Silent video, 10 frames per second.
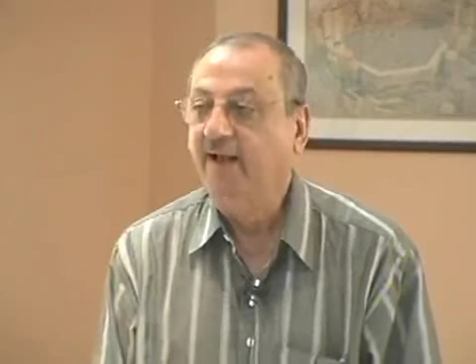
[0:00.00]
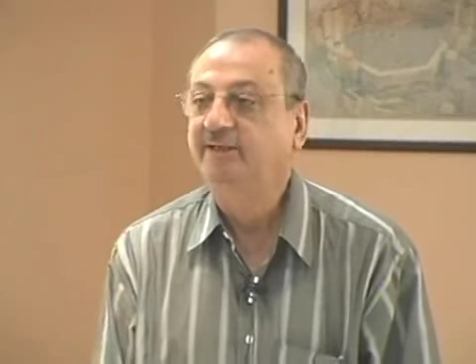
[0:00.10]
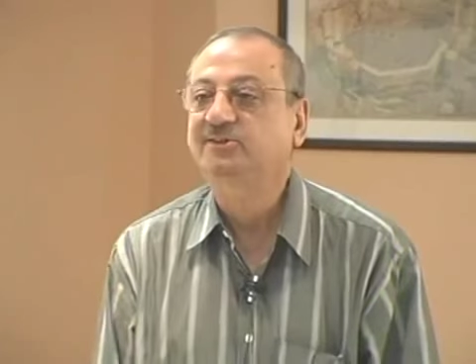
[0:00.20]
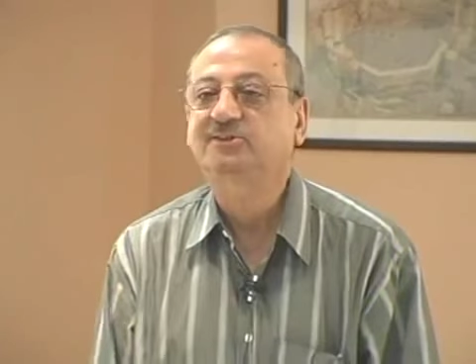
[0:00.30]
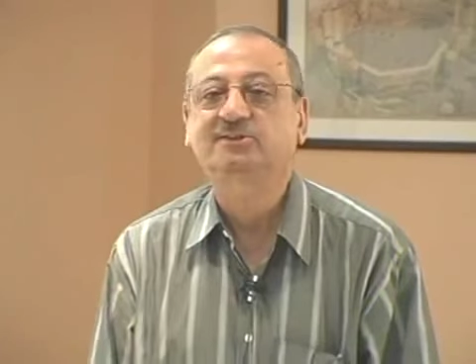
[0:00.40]

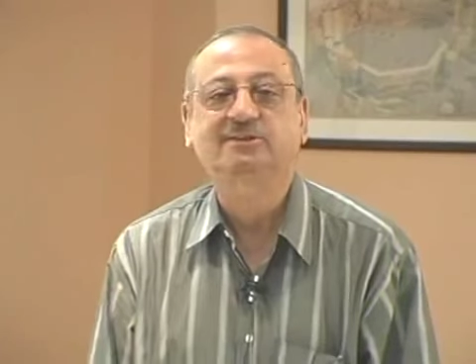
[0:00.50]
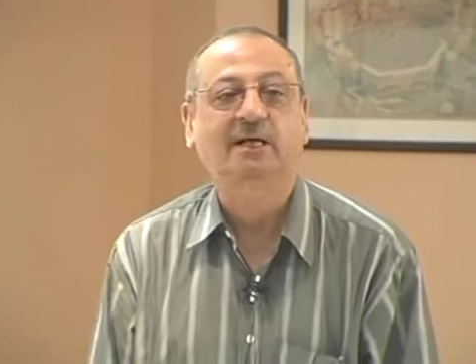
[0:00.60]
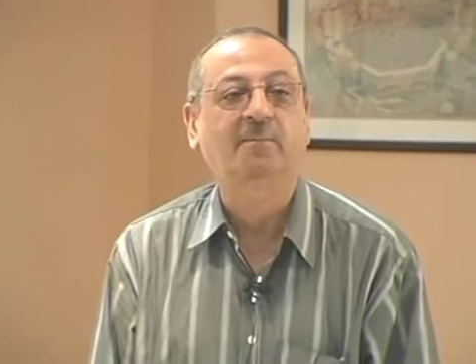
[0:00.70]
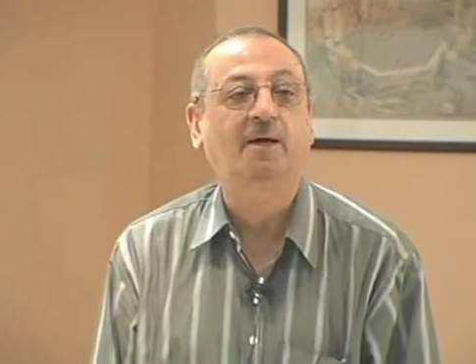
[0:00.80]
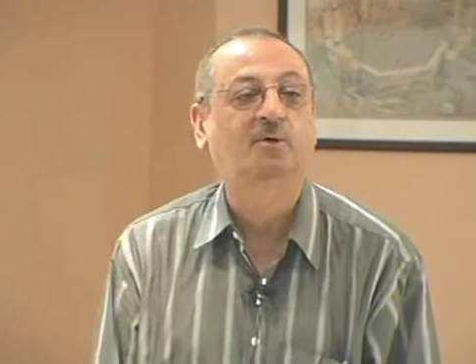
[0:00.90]

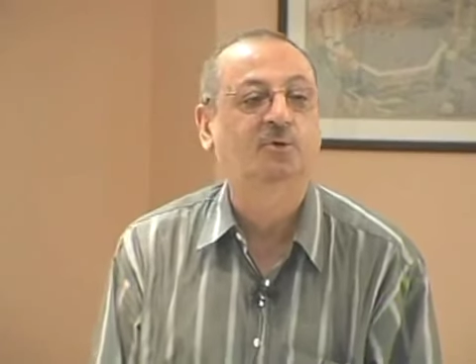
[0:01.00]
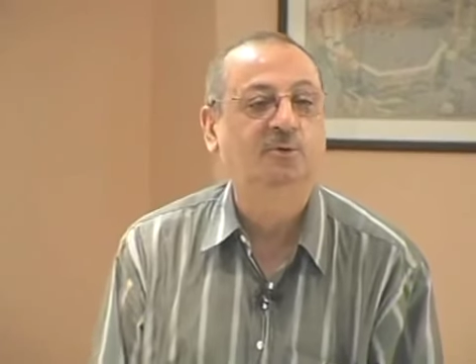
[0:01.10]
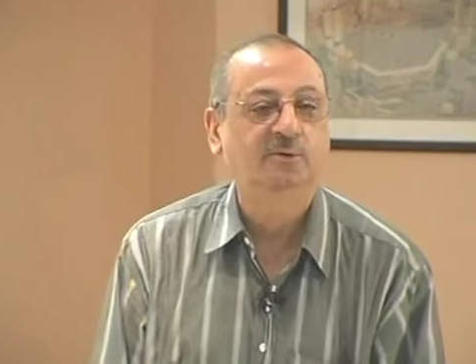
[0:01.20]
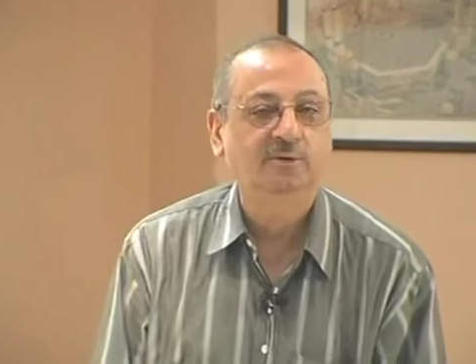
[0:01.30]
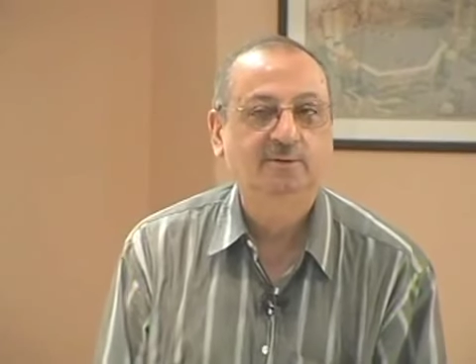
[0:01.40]
As-samaku,
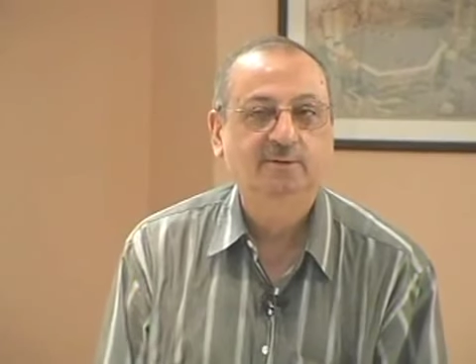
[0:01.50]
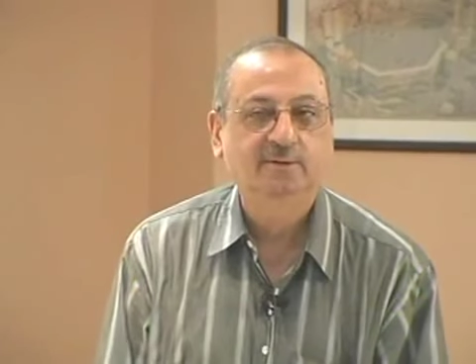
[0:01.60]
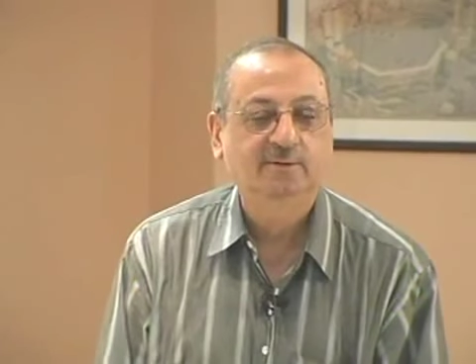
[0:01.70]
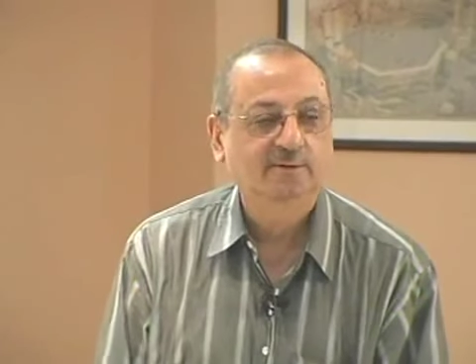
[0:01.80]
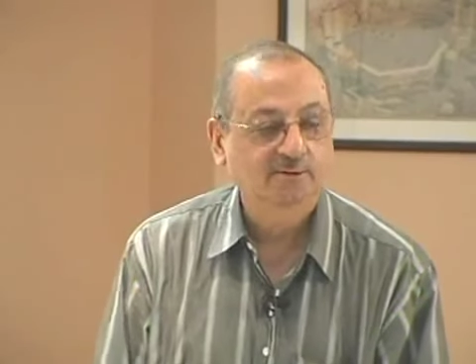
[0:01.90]

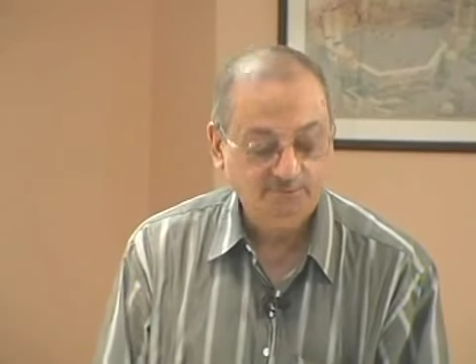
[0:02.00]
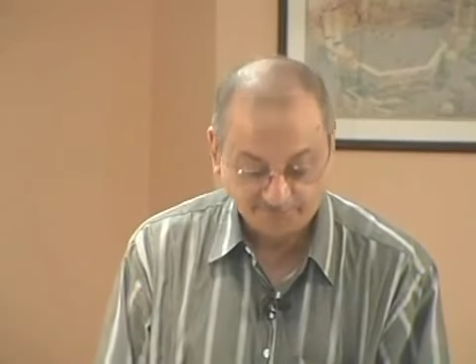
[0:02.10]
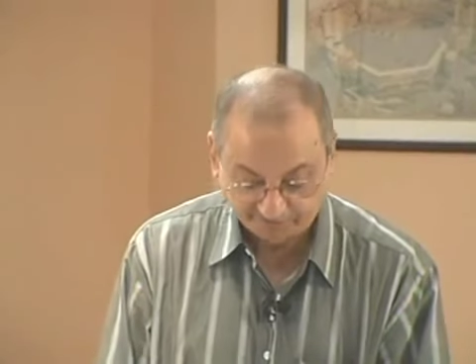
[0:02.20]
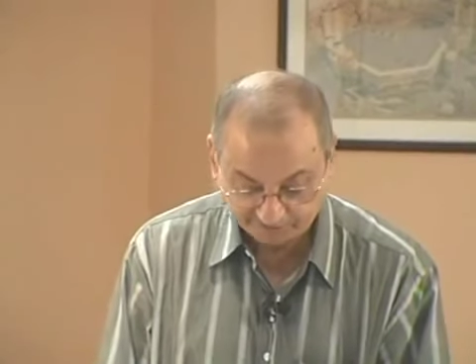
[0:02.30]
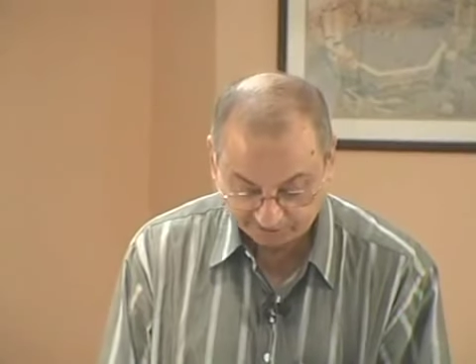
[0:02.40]

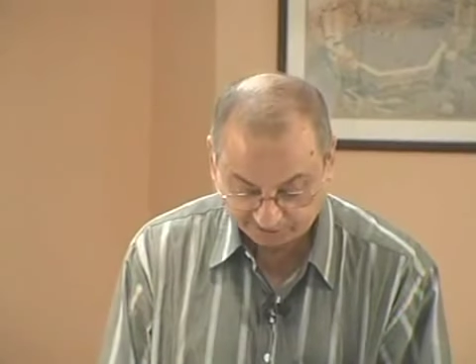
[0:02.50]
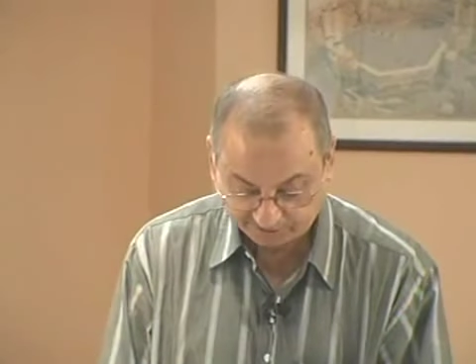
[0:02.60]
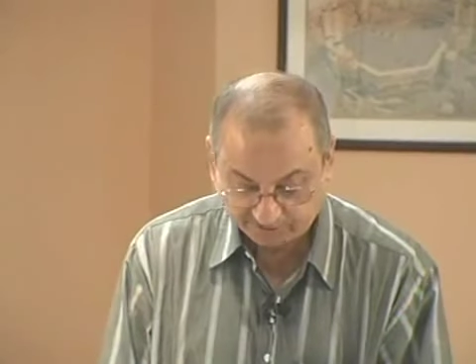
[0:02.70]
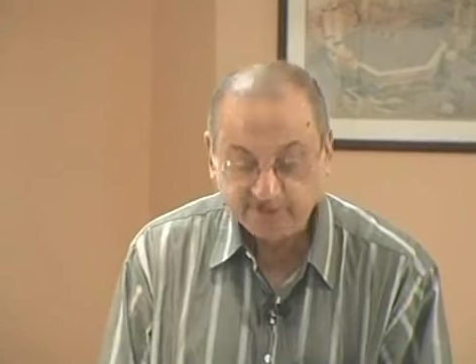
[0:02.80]
fish.